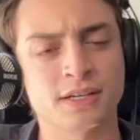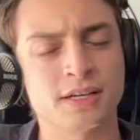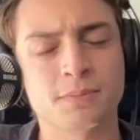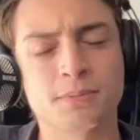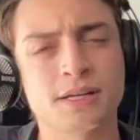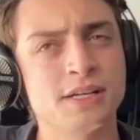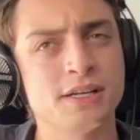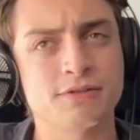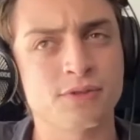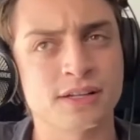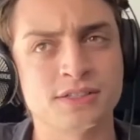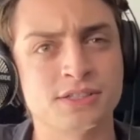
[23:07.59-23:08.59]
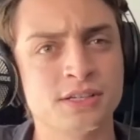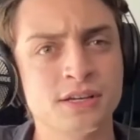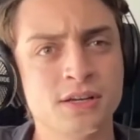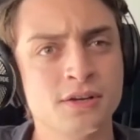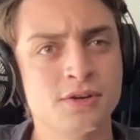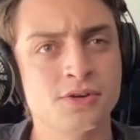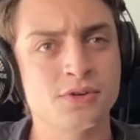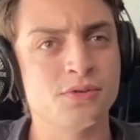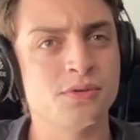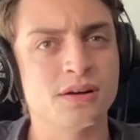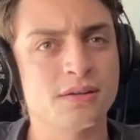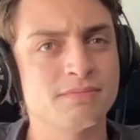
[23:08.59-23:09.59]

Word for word: I got plenty of friends who